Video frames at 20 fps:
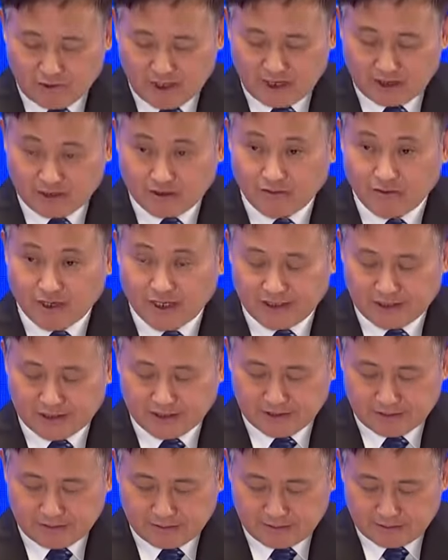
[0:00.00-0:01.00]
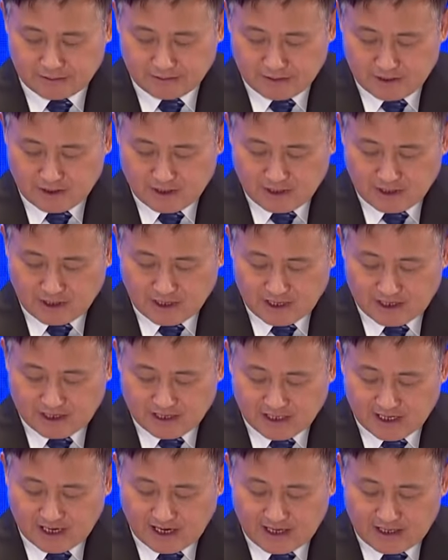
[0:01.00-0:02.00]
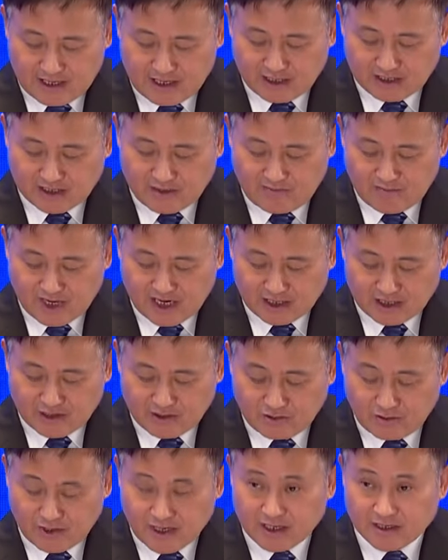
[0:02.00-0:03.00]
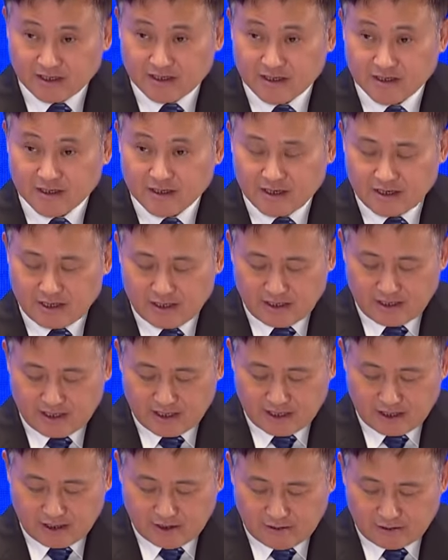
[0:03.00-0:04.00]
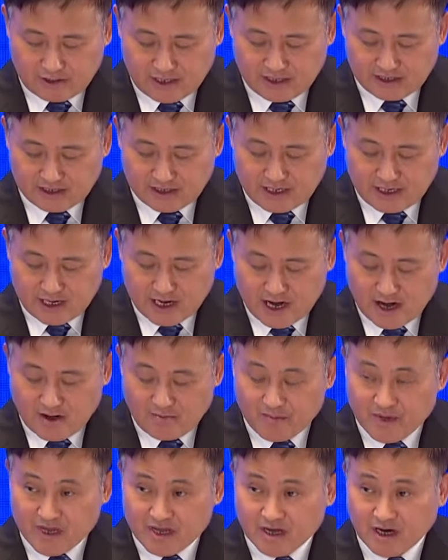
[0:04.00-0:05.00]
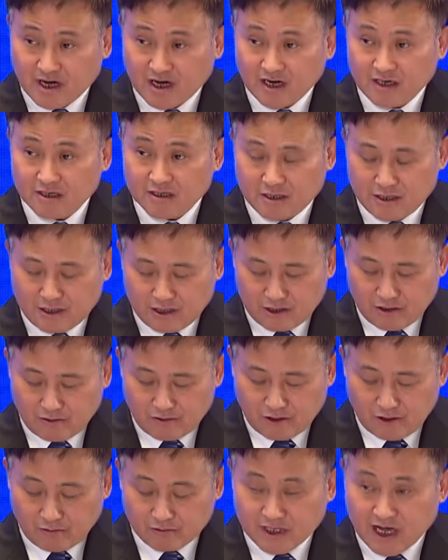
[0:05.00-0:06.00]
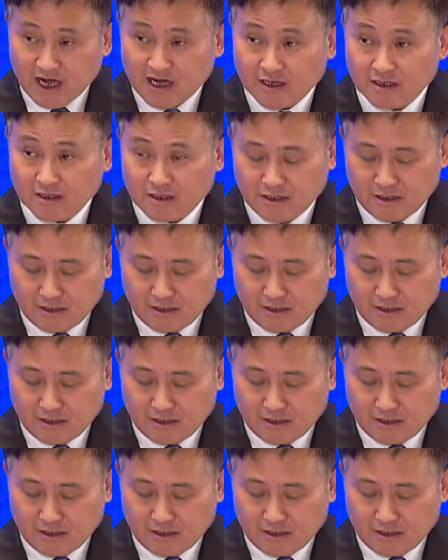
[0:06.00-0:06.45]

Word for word: rate twice as guiding the market rate, including the LPR, to go down.